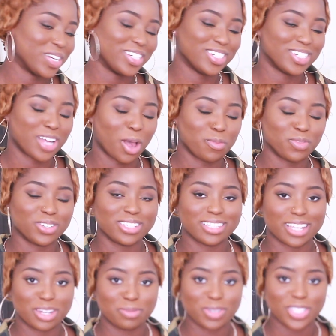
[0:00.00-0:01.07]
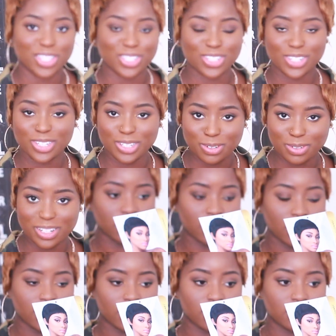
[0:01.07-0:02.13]
Good Shop, for sending me this unit.
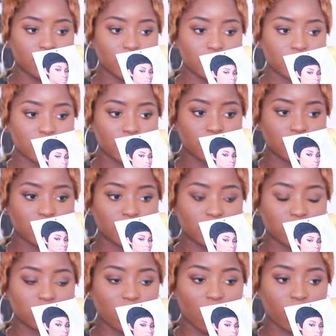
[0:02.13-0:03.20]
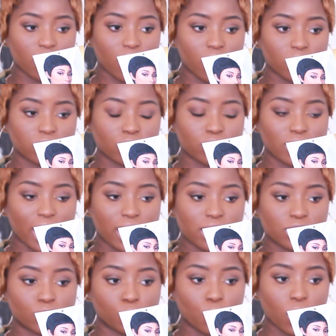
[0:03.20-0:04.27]
This is the stock card, so that
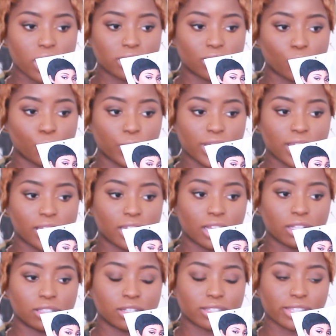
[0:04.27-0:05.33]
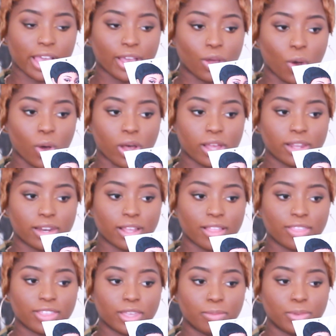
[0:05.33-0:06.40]
is what the wig looks like on
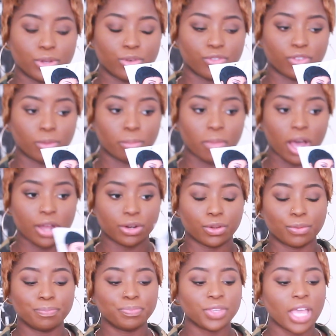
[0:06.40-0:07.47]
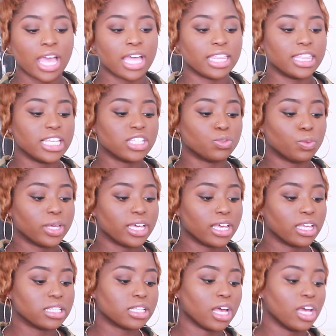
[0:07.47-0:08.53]
the beautiful model. This wig
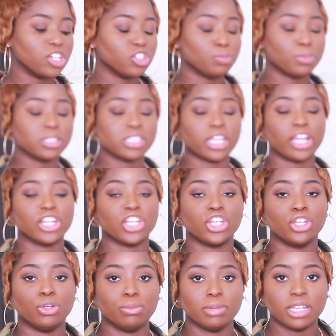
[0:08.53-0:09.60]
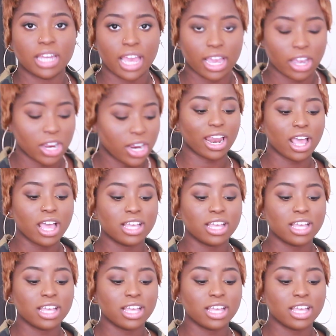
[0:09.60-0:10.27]
is one hundred percent human hair.